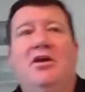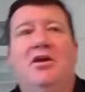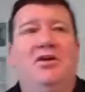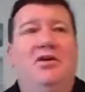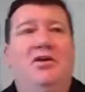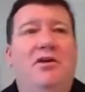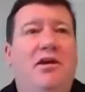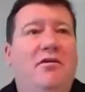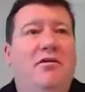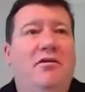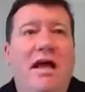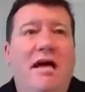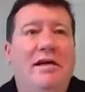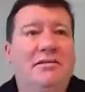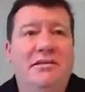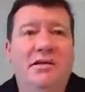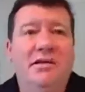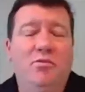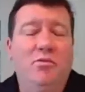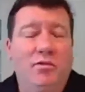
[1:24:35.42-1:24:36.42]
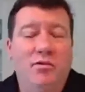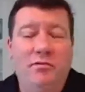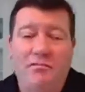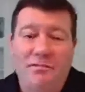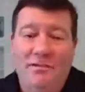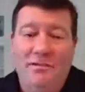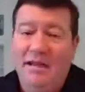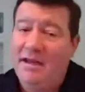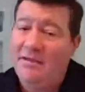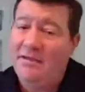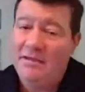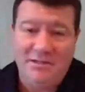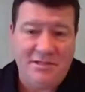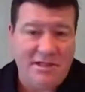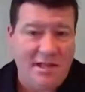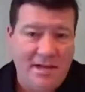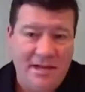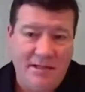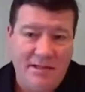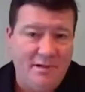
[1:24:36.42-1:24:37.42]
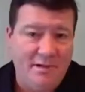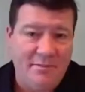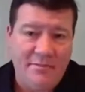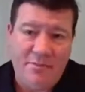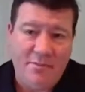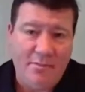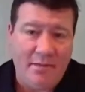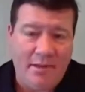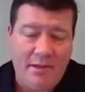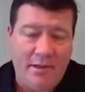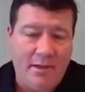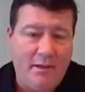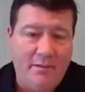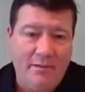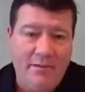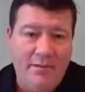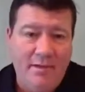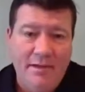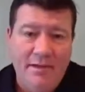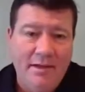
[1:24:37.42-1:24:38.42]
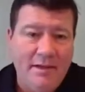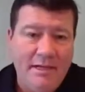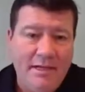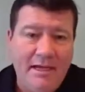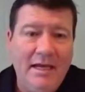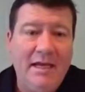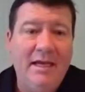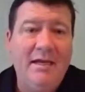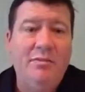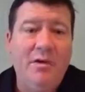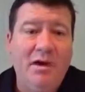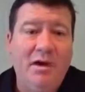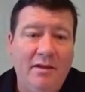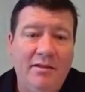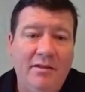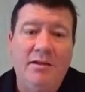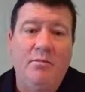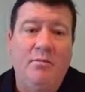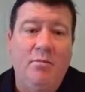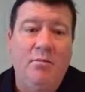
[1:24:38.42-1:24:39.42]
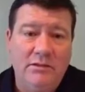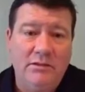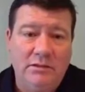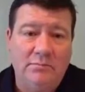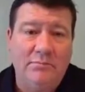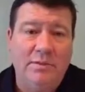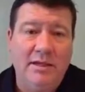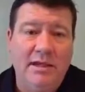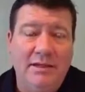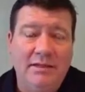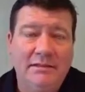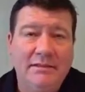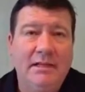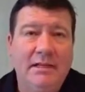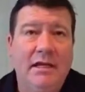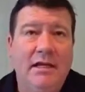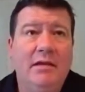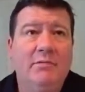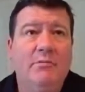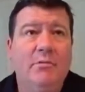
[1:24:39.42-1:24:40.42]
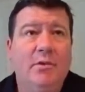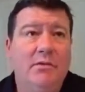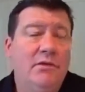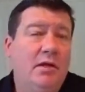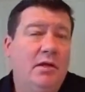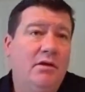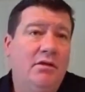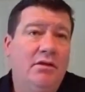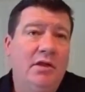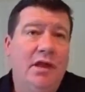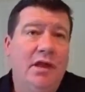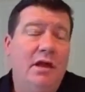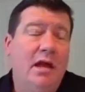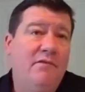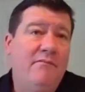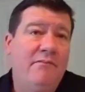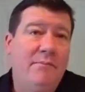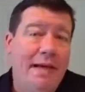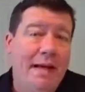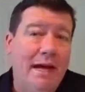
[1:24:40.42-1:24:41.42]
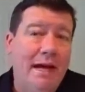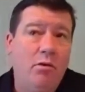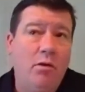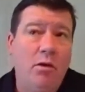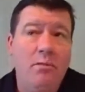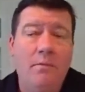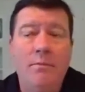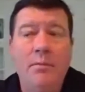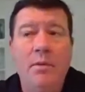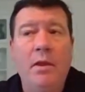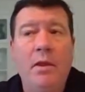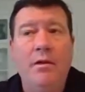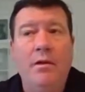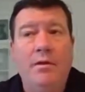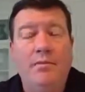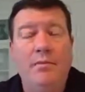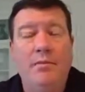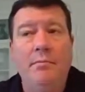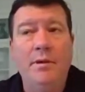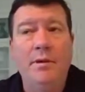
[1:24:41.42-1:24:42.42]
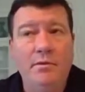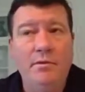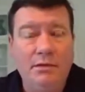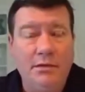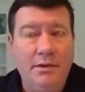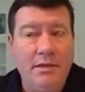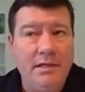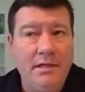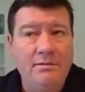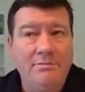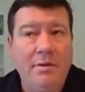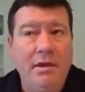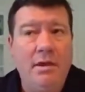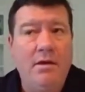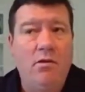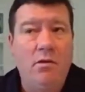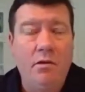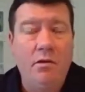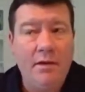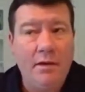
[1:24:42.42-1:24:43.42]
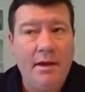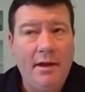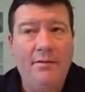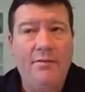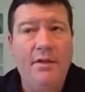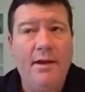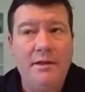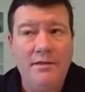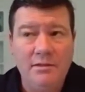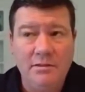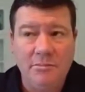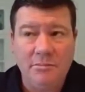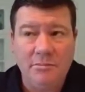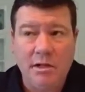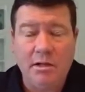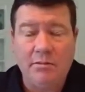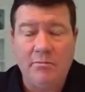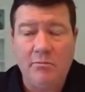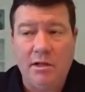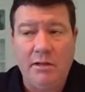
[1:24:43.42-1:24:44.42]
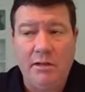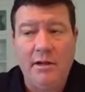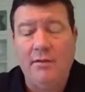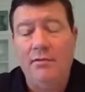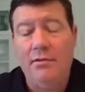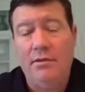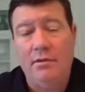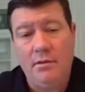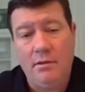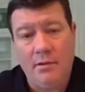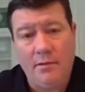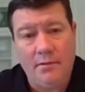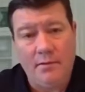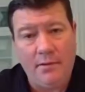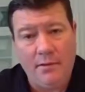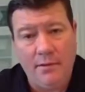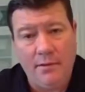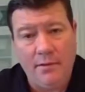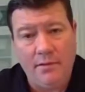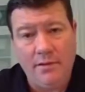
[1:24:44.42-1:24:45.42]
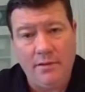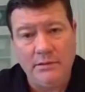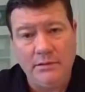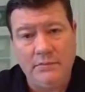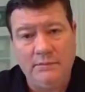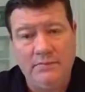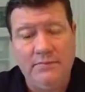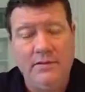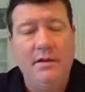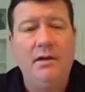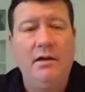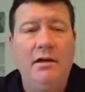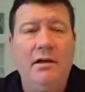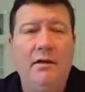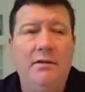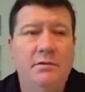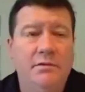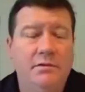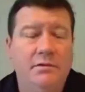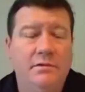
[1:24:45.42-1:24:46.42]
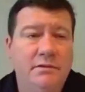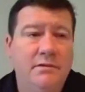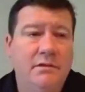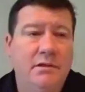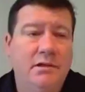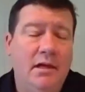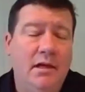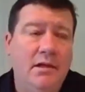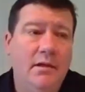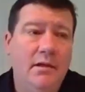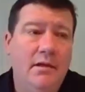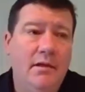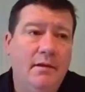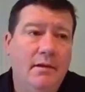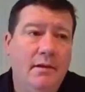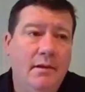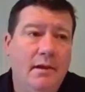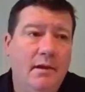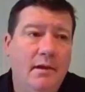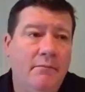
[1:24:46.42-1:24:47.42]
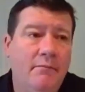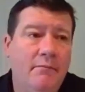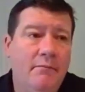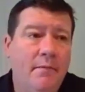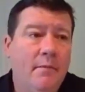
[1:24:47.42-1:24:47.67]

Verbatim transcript: you know guys that were that just hated uh, anybody that wasn't pakistani but you know they didn't have power the military has power, and that is the bottom line. There, there is a very sophisticated, uh,